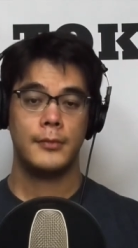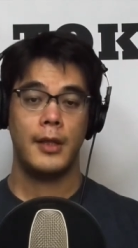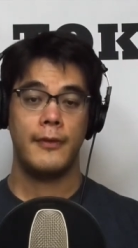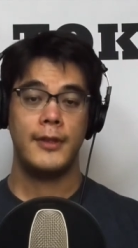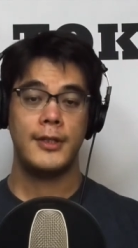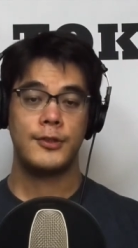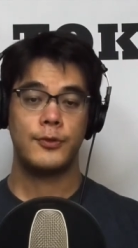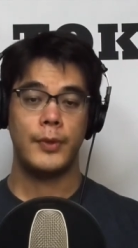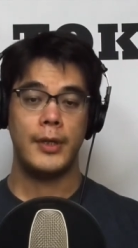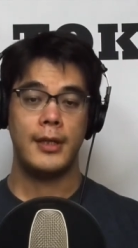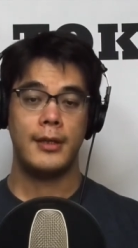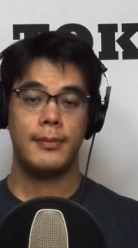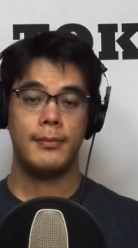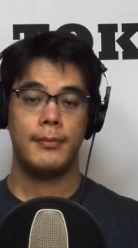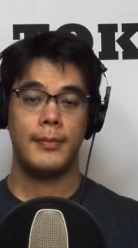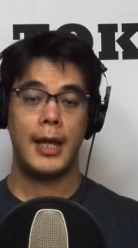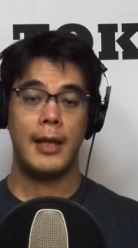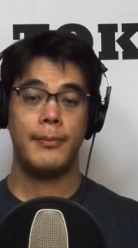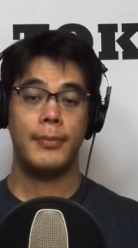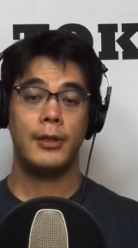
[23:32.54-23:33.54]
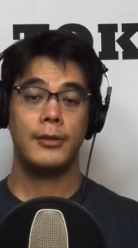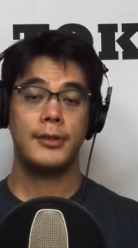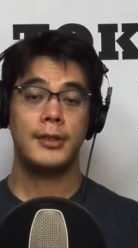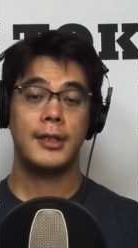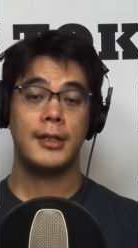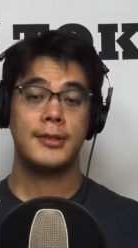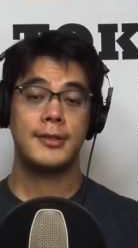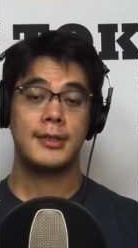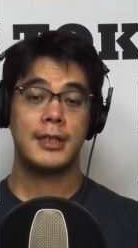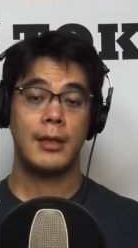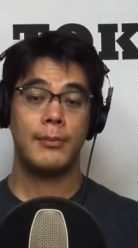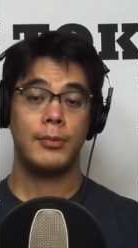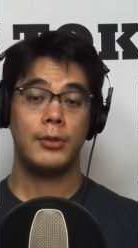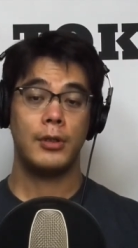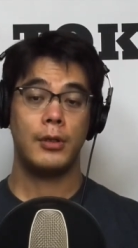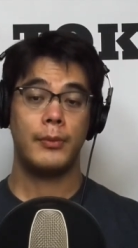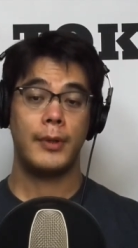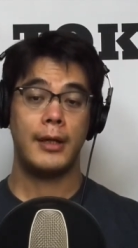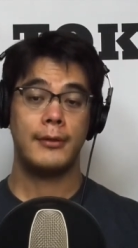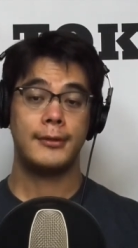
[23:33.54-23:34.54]
This week, I built an
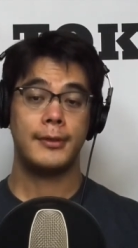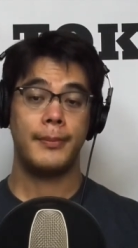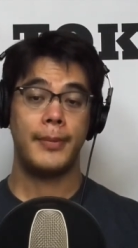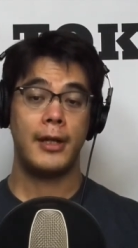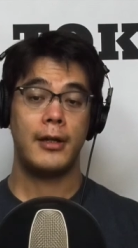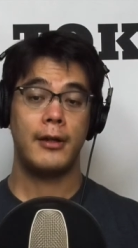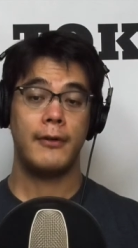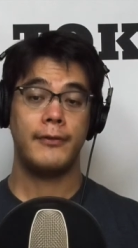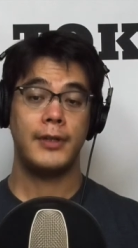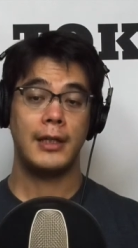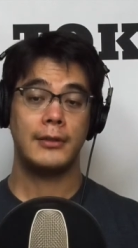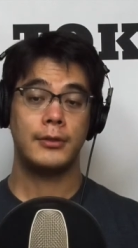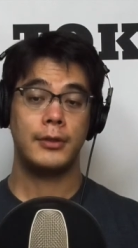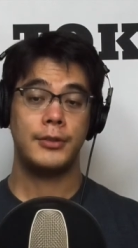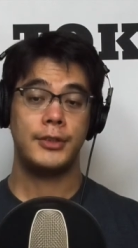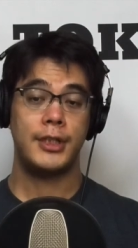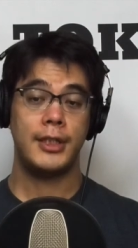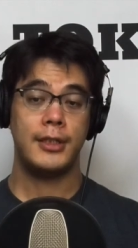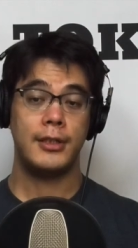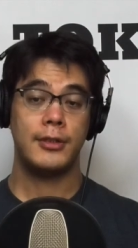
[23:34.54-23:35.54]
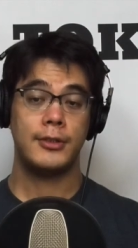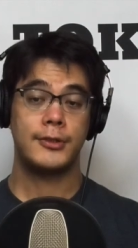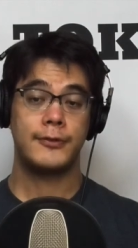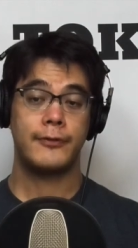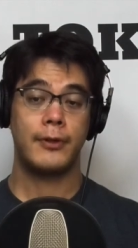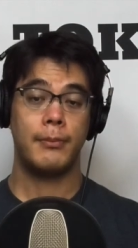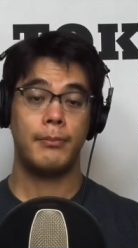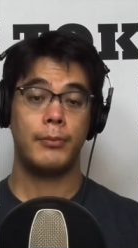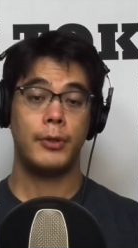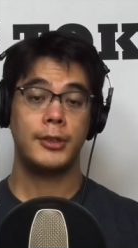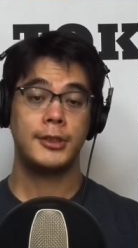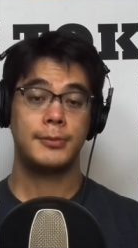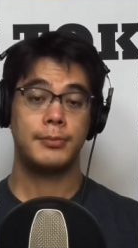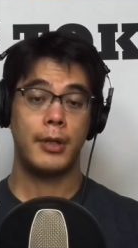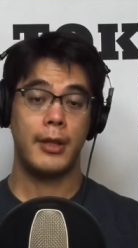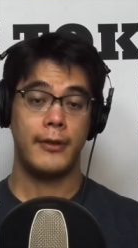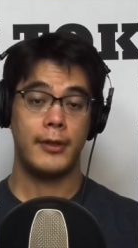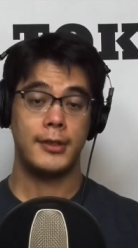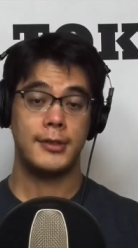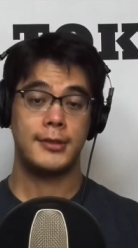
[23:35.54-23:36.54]
ensemble around a pair of yellow chinos from Brooks
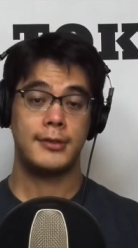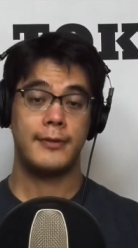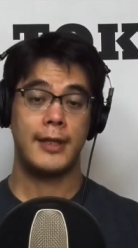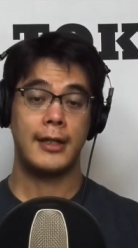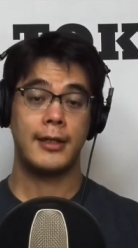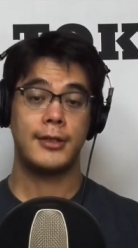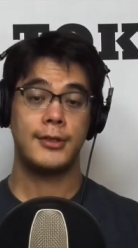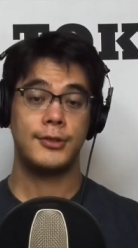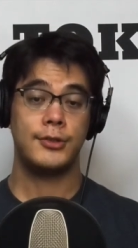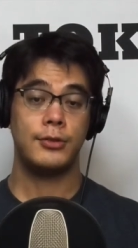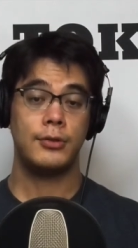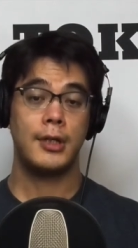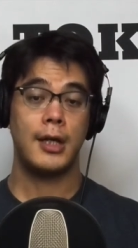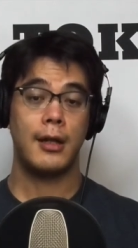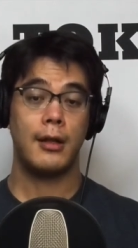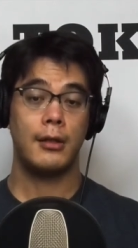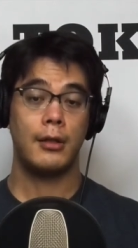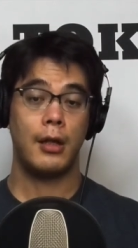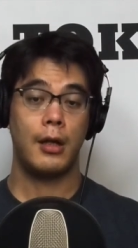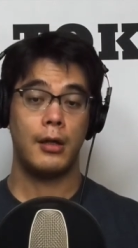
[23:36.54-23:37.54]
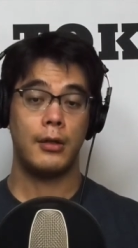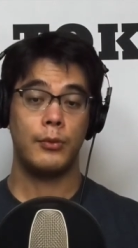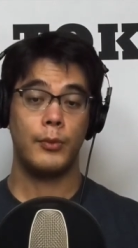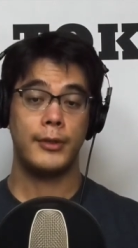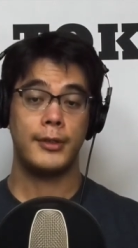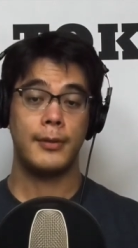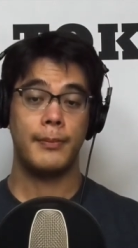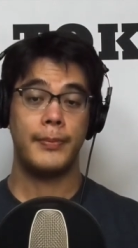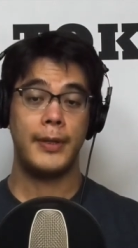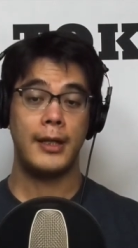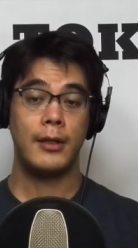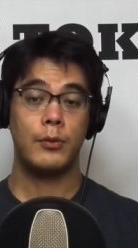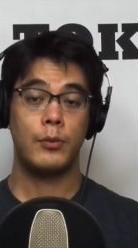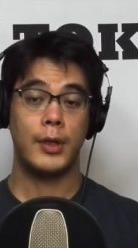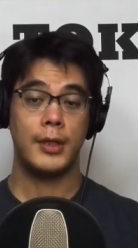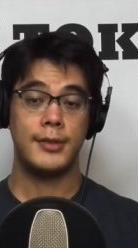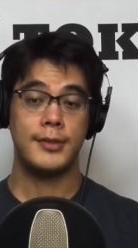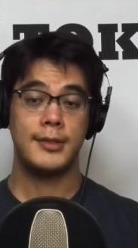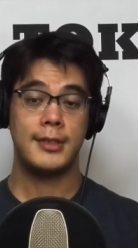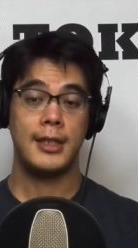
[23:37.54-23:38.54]
Brothers that Kazoo got along with the pink
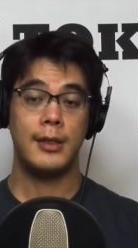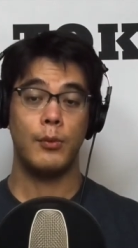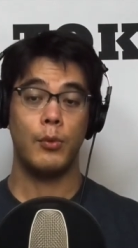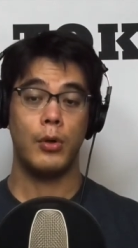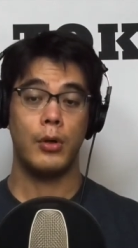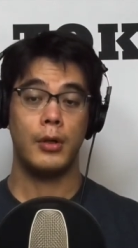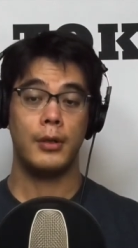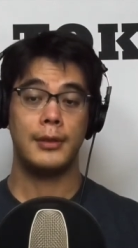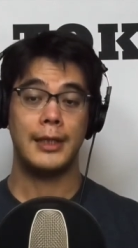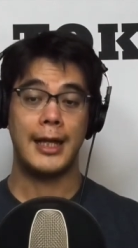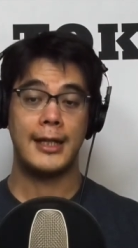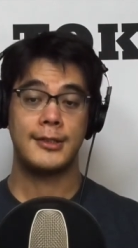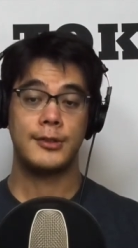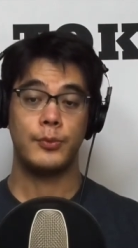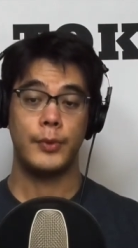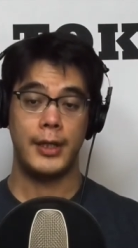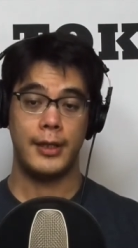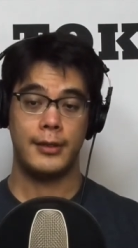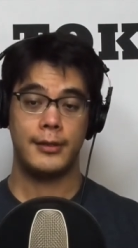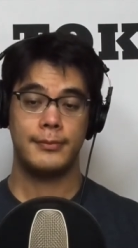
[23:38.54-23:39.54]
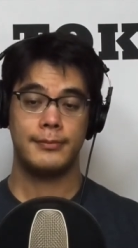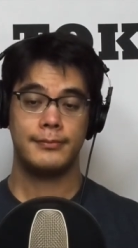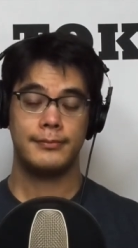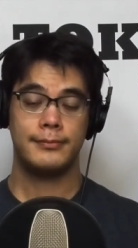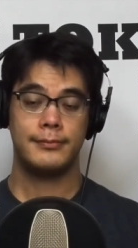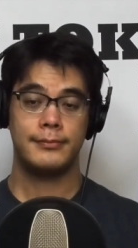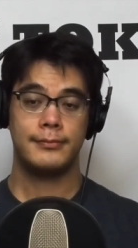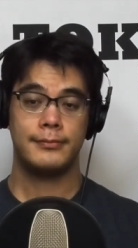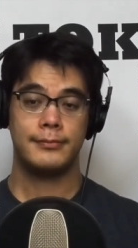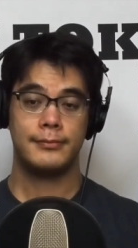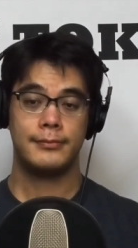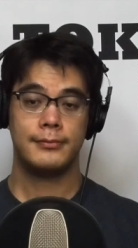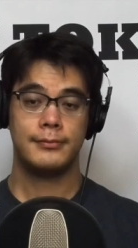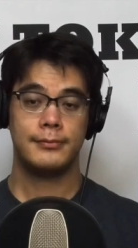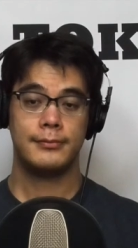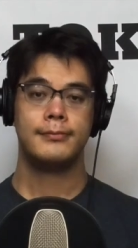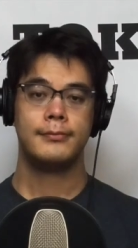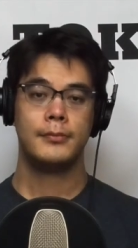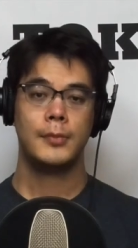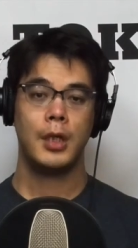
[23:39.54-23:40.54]
ones he wore last week.
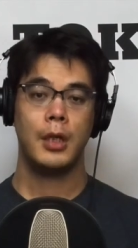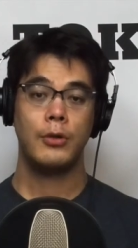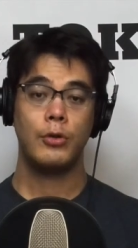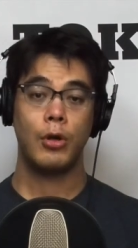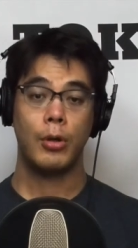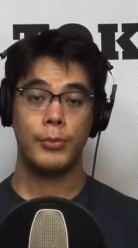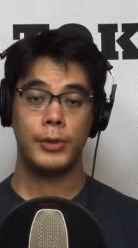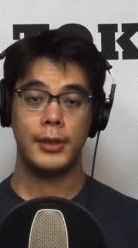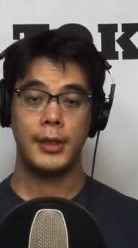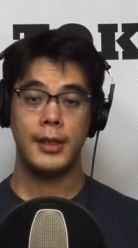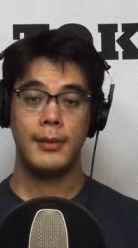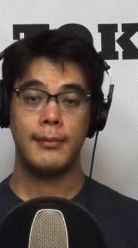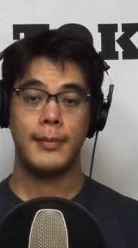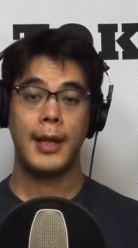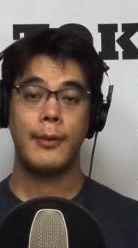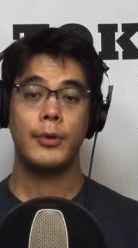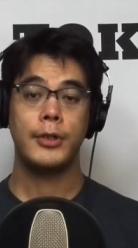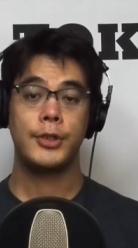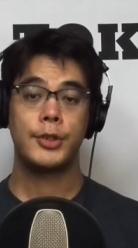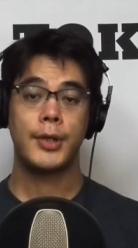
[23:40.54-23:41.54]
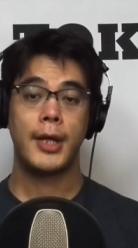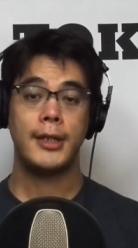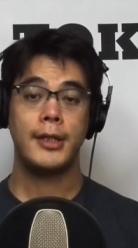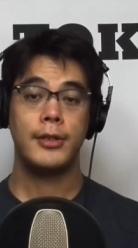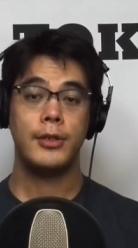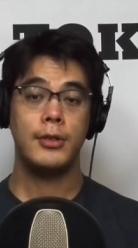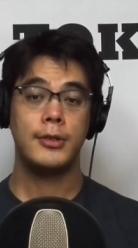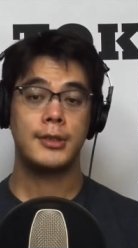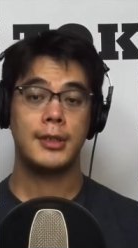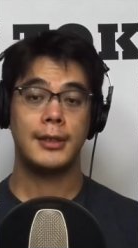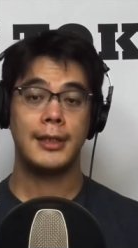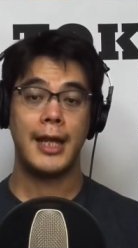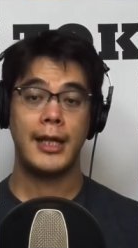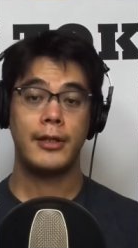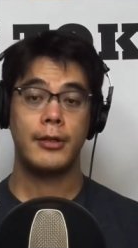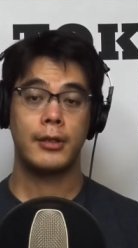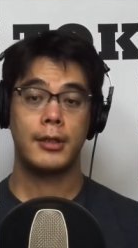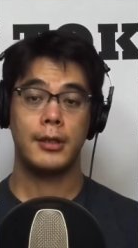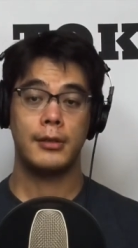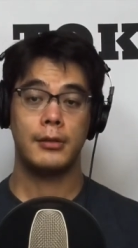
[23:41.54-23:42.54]
Normally, I would try to use a
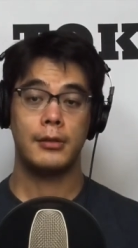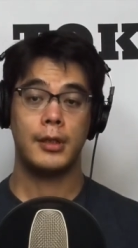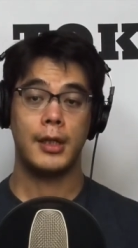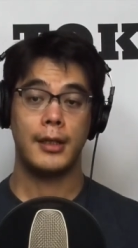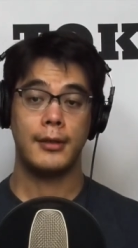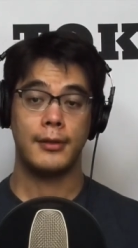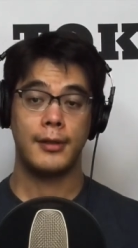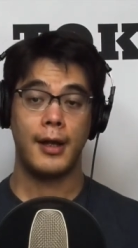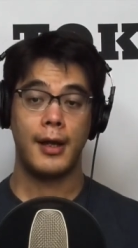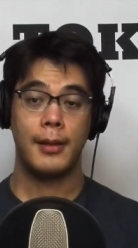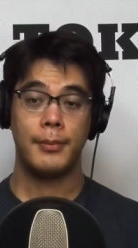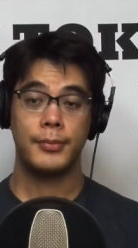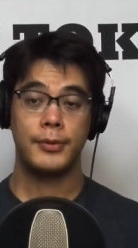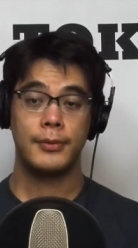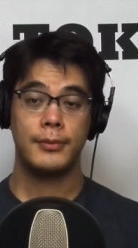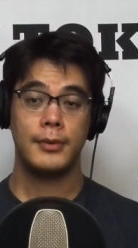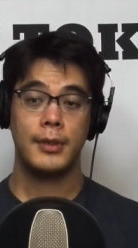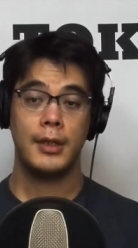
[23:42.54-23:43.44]
lighter color on top,